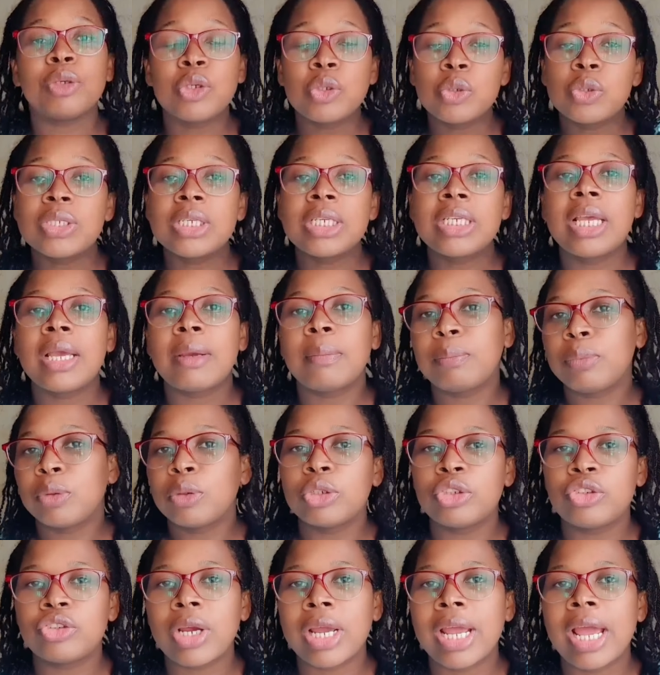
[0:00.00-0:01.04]
using a
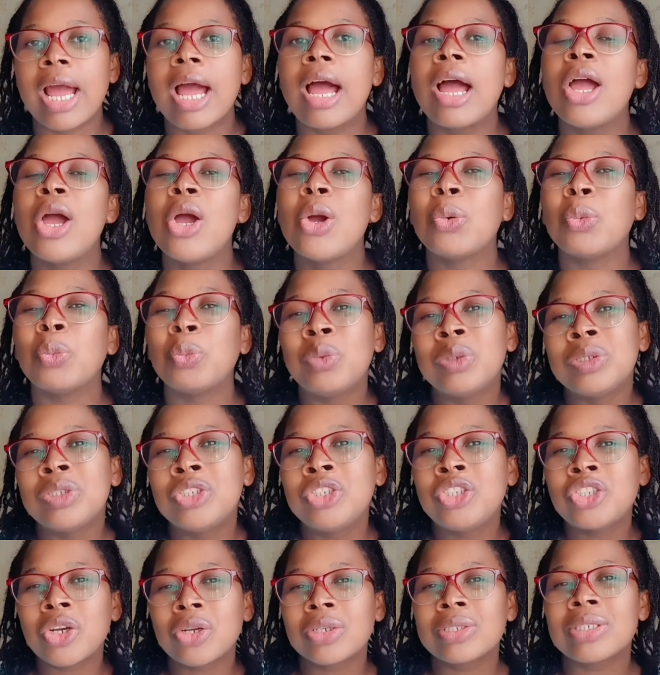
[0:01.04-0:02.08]
blow dryer
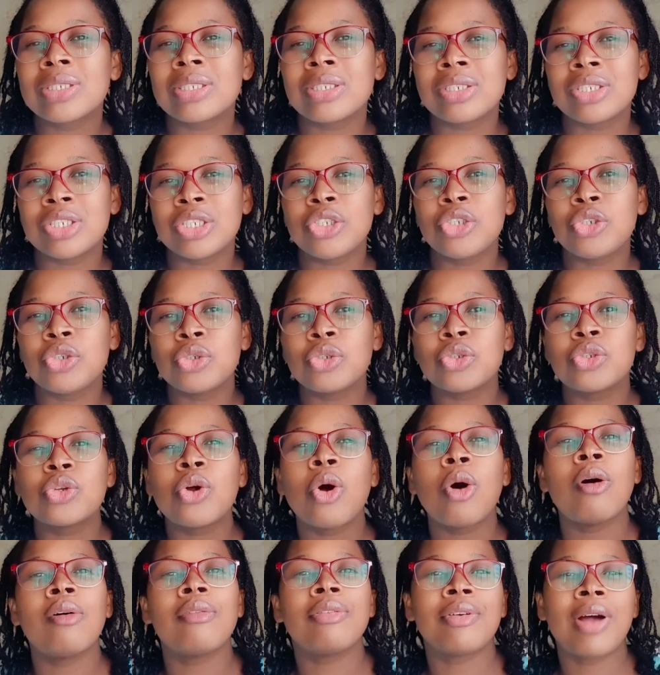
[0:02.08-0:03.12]
with just the use
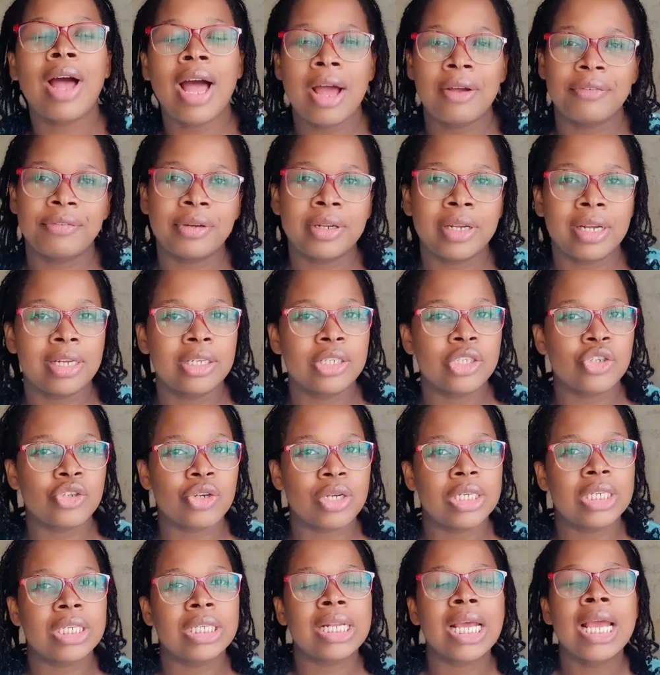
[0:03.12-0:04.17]
of African
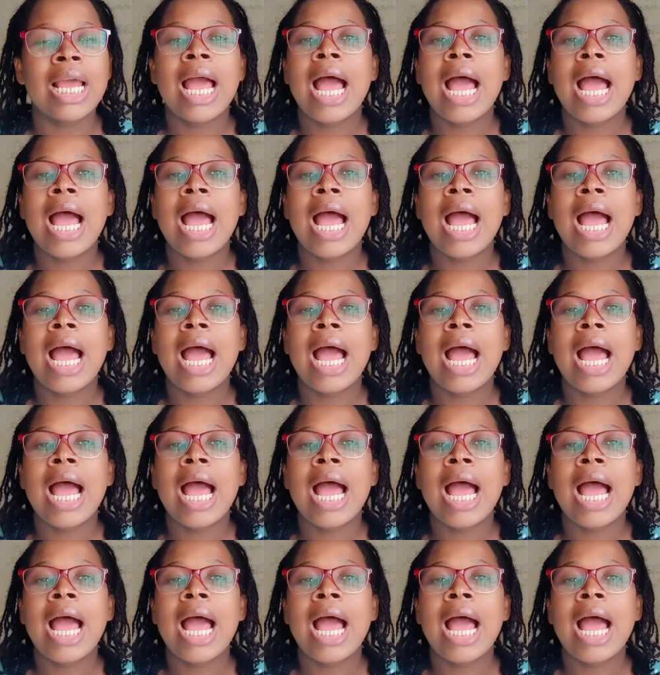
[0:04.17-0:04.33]
threading.